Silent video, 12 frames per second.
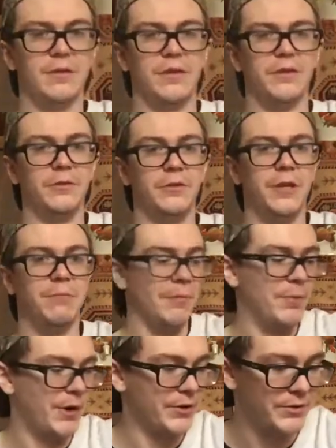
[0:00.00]
I do keep my
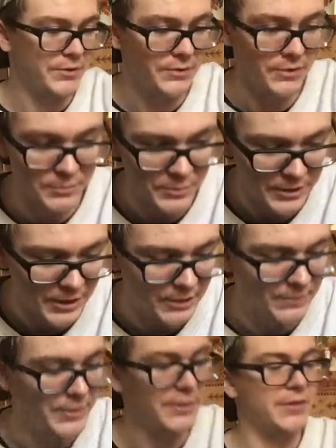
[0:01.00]
boxes. I'll just put that
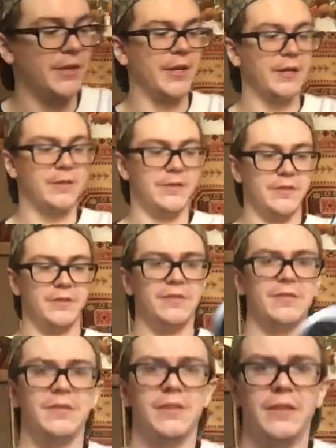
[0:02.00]
over to the side.
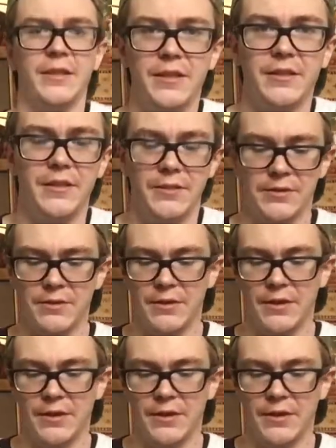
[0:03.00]
I like these.